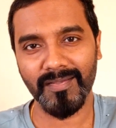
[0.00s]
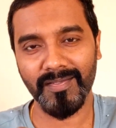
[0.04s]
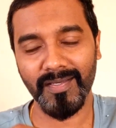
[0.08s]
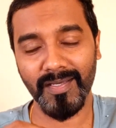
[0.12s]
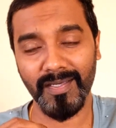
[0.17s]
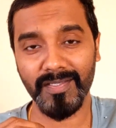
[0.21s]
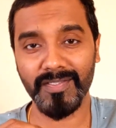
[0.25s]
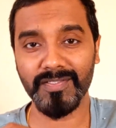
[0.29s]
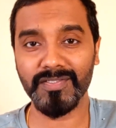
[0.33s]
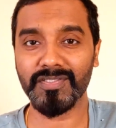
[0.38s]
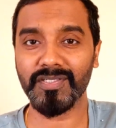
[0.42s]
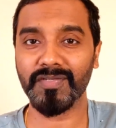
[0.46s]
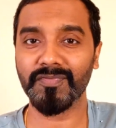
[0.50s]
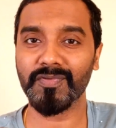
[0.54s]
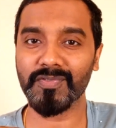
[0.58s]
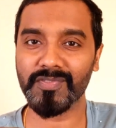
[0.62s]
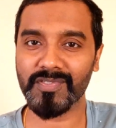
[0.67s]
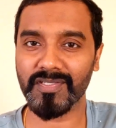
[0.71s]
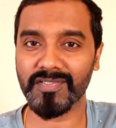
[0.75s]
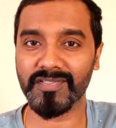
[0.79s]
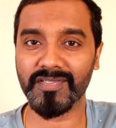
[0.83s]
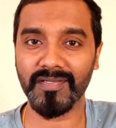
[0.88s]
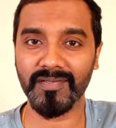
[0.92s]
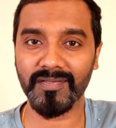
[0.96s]
the interview
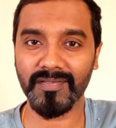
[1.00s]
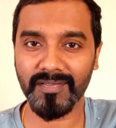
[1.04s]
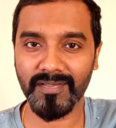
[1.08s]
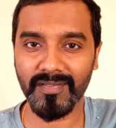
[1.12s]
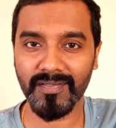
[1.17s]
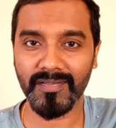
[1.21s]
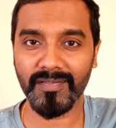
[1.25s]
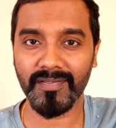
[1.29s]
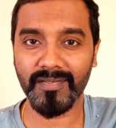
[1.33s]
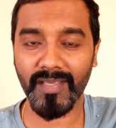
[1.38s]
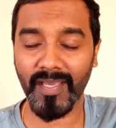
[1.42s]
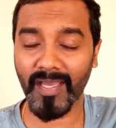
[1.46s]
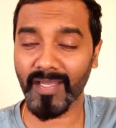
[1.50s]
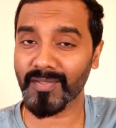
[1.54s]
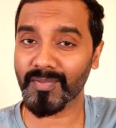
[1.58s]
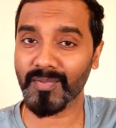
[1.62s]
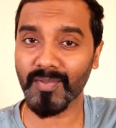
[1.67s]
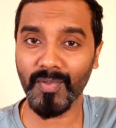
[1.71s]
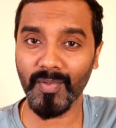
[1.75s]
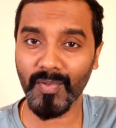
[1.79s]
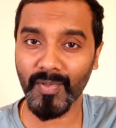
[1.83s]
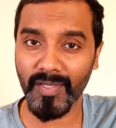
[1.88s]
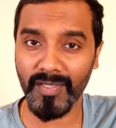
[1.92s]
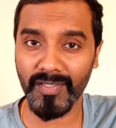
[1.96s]
session can
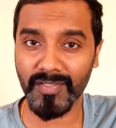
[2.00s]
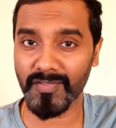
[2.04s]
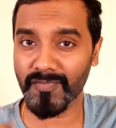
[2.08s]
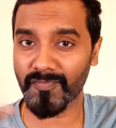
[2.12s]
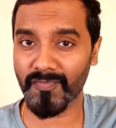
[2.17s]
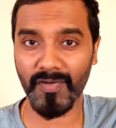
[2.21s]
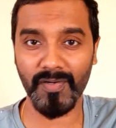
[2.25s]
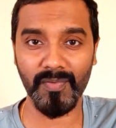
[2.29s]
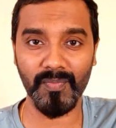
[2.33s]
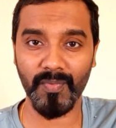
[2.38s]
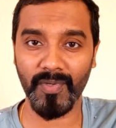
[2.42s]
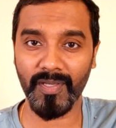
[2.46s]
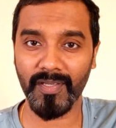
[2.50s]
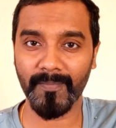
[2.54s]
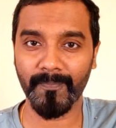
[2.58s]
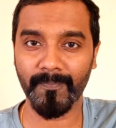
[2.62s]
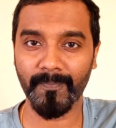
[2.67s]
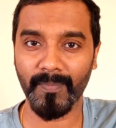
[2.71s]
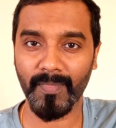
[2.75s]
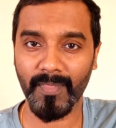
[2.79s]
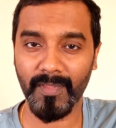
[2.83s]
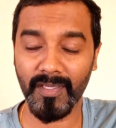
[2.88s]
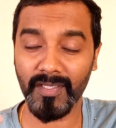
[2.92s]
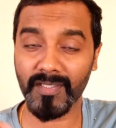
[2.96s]
go in different way.
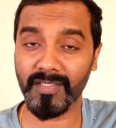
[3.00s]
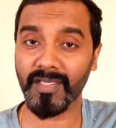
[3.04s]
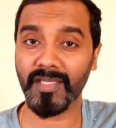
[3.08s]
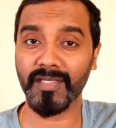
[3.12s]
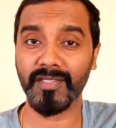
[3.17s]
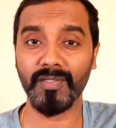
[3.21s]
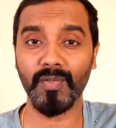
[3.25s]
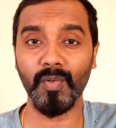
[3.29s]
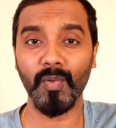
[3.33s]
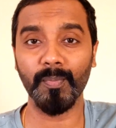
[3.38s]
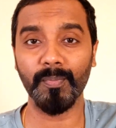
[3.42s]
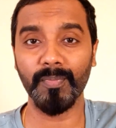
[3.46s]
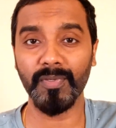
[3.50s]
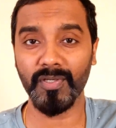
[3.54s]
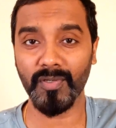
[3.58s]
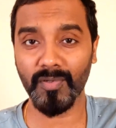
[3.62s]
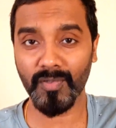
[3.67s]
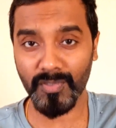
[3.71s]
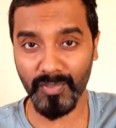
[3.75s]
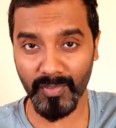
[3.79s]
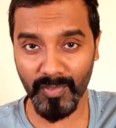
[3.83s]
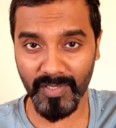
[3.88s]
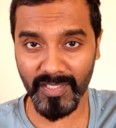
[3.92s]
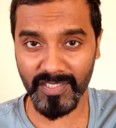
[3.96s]
It can go
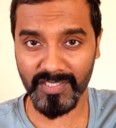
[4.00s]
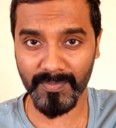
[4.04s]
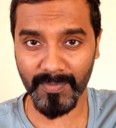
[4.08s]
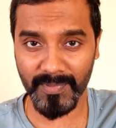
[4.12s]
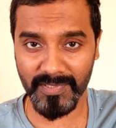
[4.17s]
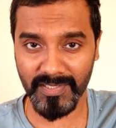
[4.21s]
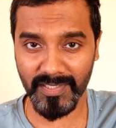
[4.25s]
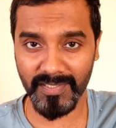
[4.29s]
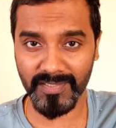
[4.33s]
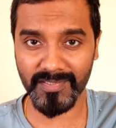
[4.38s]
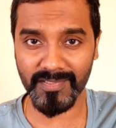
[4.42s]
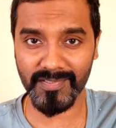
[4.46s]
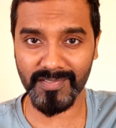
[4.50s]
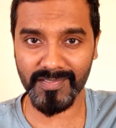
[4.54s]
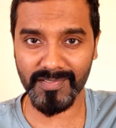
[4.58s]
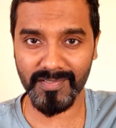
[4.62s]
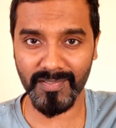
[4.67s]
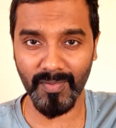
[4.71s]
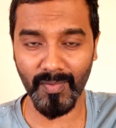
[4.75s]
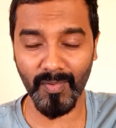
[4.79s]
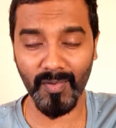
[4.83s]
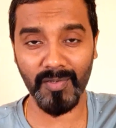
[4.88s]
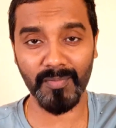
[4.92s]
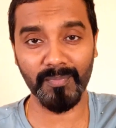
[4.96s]
beyond your expectations
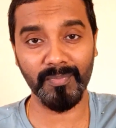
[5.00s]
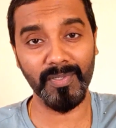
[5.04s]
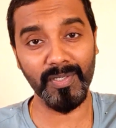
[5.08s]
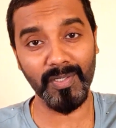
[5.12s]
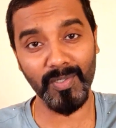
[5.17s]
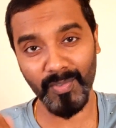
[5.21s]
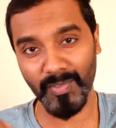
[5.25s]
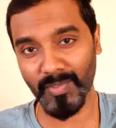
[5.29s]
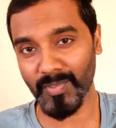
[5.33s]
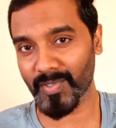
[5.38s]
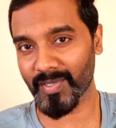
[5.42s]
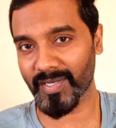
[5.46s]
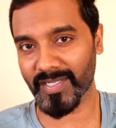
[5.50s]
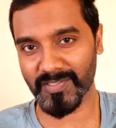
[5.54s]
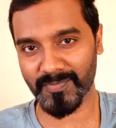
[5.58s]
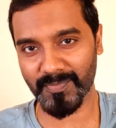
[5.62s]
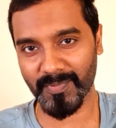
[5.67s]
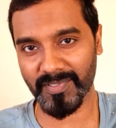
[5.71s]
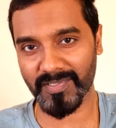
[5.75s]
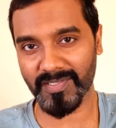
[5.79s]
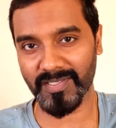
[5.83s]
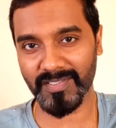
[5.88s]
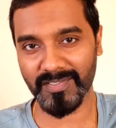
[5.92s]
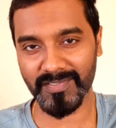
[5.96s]
or below your
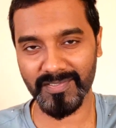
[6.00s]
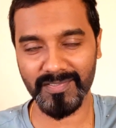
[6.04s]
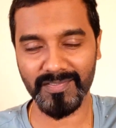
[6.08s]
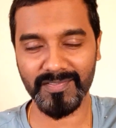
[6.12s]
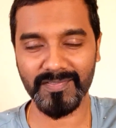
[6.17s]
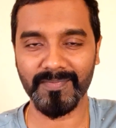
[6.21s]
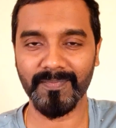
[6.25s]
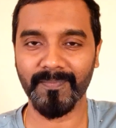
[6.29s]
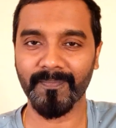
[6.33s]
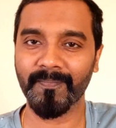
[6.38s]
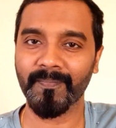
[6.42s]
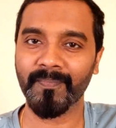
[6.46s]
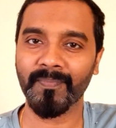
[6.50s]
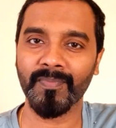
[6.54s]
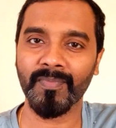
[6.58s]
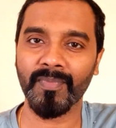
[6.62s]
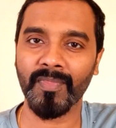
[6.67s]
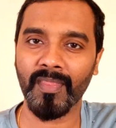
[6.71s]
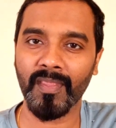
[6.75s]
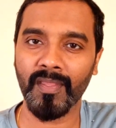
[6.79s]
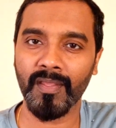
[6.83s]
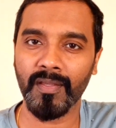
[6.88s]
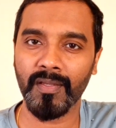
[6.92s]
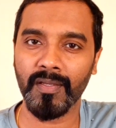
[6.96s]
expectations.
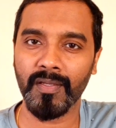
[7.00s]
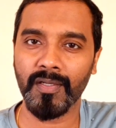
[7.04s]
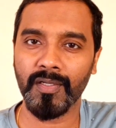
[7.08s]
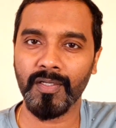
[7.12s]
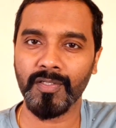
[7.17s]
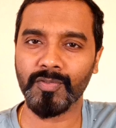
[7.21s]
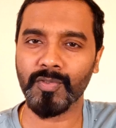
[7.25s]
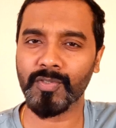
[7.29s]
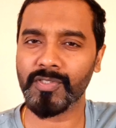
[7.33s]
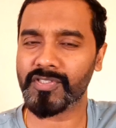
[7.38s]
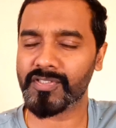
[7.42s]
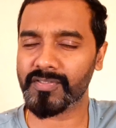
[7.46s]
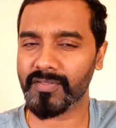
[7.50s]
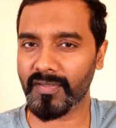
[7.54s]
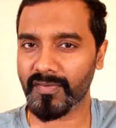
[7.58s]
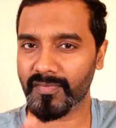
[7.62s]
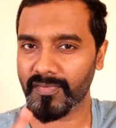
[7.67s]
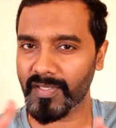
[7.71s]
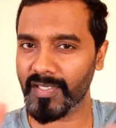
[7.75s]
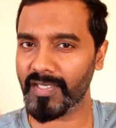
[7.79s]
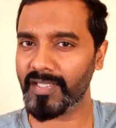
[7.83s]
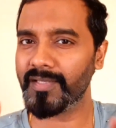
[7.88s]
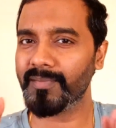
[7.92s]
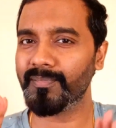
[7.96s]
So it's
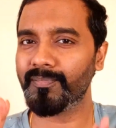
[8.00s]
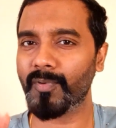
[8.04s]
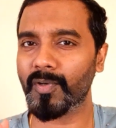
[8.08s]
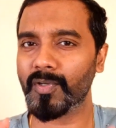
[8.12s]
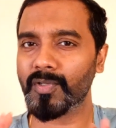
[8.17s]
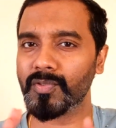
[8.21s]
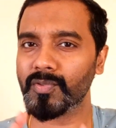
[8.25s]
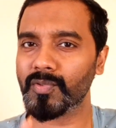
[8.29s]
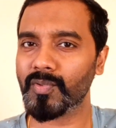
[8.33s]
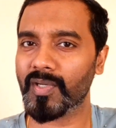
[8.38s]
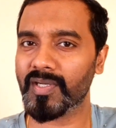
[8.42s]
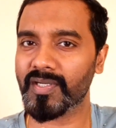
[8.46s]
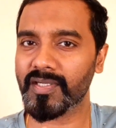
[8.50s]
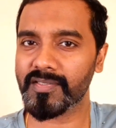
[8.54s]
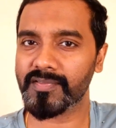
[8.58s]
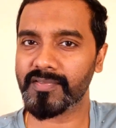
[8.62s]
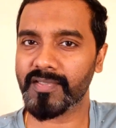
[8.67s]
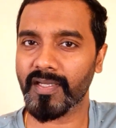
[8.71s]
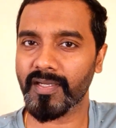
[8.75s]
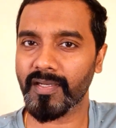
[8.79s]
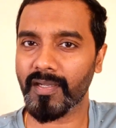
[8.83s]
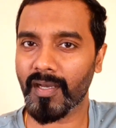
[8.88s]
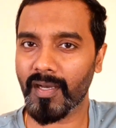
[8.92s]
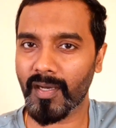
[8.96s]
really important to
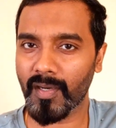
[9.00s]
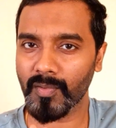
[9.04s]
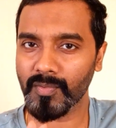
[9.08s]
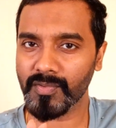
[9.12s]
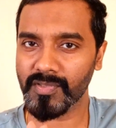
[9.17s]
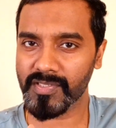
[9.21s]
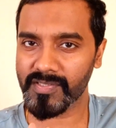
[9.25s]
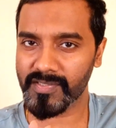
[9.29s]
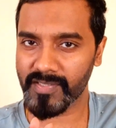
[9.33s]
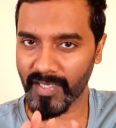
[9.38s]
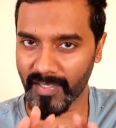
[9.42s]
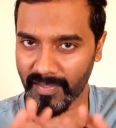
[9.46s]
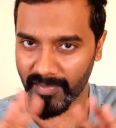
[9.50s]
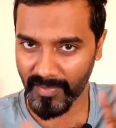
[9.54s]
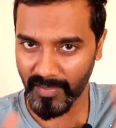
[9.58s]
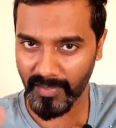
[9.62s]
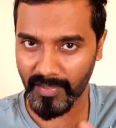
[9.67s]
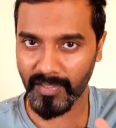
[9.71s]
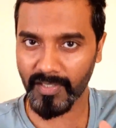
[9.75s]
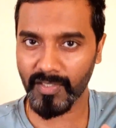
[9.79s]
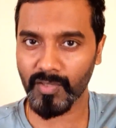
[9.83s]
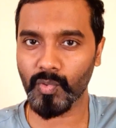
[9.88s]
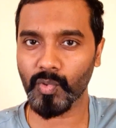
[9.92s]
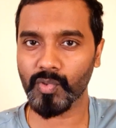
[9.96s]
understand how this
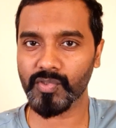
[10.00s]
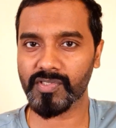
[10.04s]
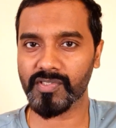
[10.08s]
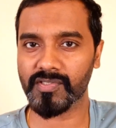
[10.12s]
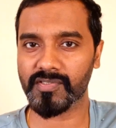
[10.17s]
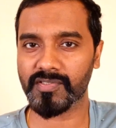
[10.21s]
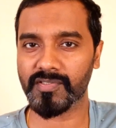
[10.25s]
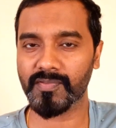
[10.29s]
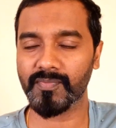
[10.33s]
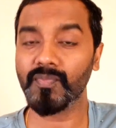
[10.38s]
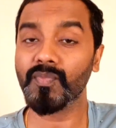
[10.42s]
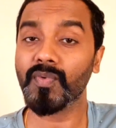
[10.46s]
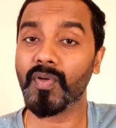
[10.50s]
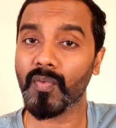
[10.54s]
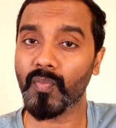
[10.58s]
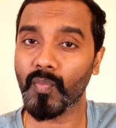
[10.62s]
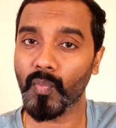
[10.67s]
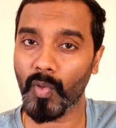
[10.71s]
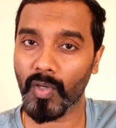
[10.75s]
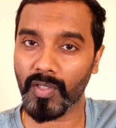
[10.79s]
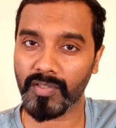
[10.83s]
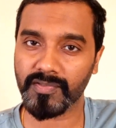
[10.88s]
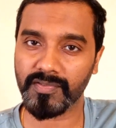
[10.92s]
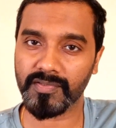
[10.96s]
entire ecosystem
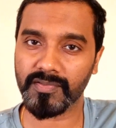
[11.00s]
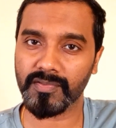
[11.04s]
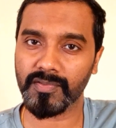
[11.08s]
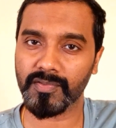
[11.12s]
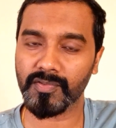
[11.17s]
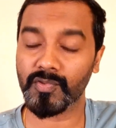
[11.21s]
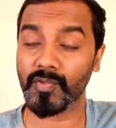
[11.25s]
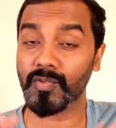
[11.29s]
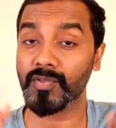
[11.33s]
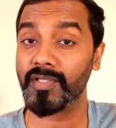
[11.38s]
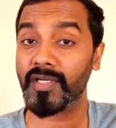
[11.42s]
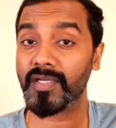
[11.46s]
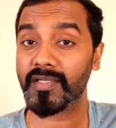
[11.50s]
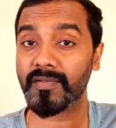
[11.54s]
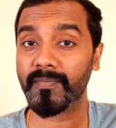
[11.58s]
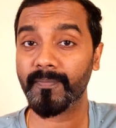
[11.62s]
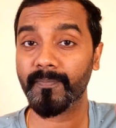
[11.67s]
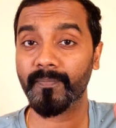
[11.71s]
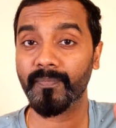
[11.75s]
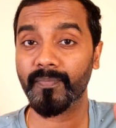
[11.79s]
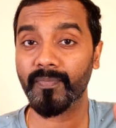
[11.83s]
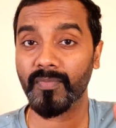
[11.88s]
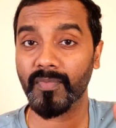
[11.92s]
works so that